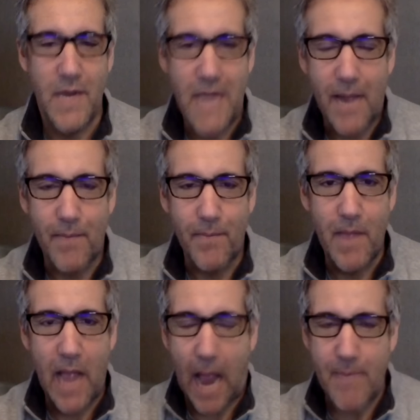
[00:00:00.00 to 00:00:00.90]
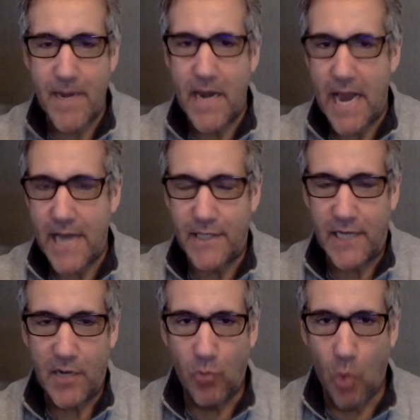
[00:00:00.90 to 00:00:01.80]
Yeah. I mean, is
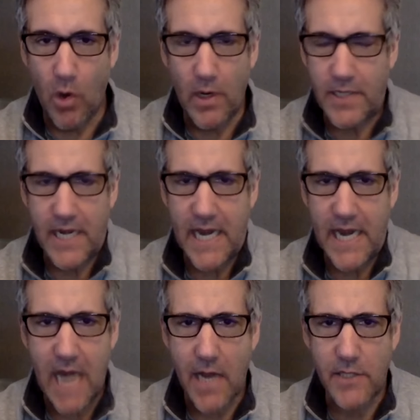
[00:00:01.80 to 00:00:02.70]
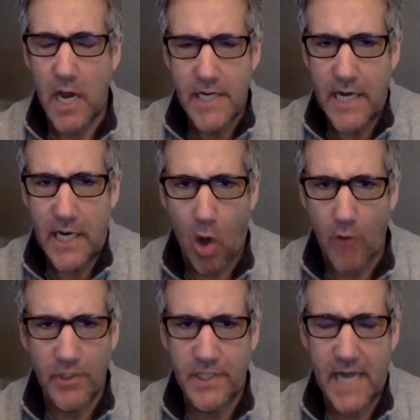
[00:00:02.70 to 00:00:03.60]
he wrong? Did
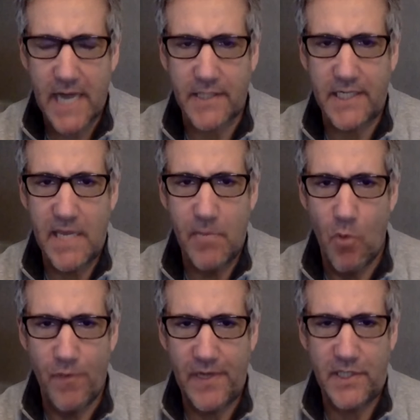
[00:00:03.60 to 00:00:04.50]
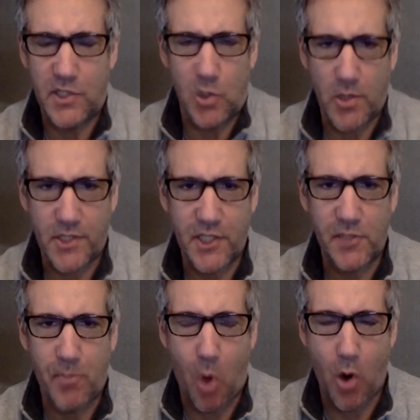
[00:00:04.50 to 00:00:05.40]
Lawrence not see the movie
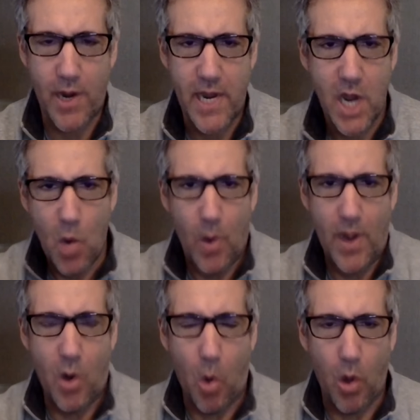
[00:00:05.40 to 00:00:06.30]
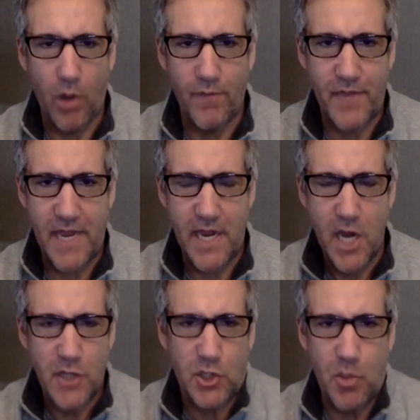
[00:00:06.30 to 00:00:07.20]
Sausage Party when all of the
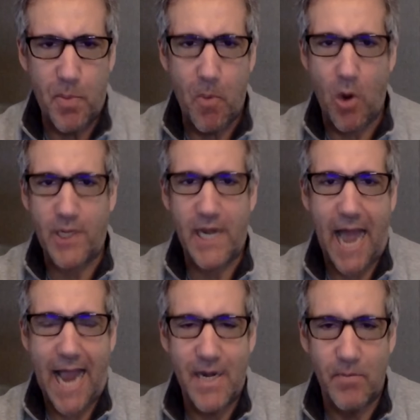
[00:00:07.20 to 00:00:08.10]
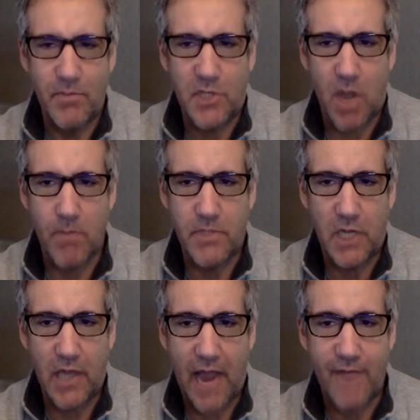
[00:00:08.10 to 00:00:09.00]
supermarket items come
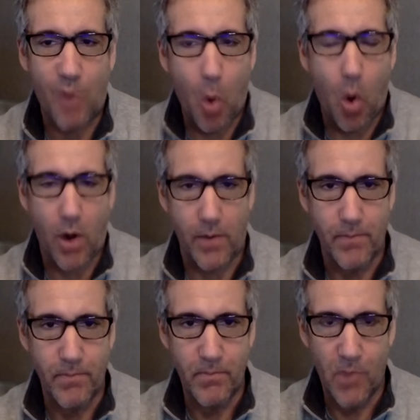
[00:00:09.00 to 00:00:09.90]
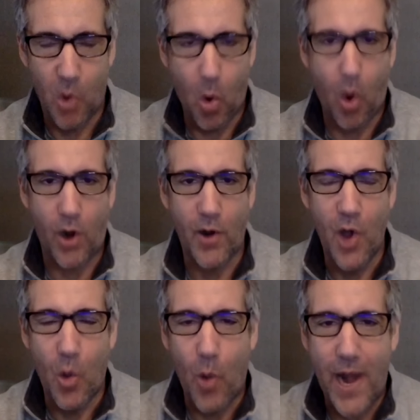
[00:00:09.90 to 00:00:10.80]
to life? Or
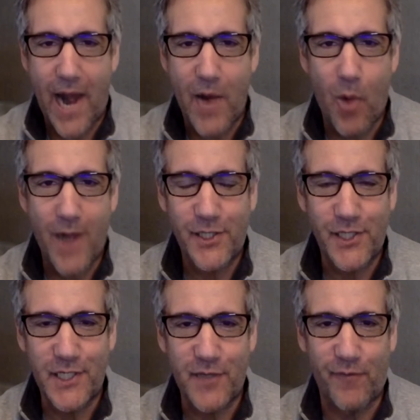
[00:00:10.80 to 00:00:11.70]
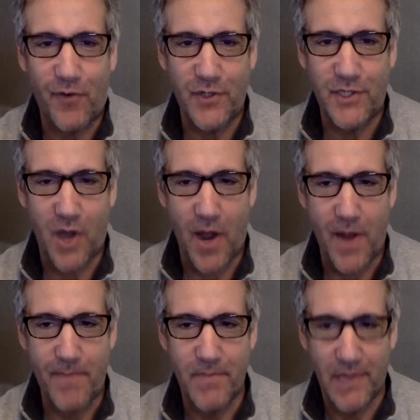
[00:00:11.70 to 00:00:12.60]
when I watched this the first
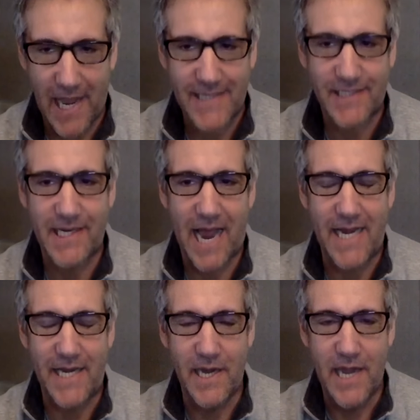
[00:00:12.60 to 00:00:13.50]
time last night,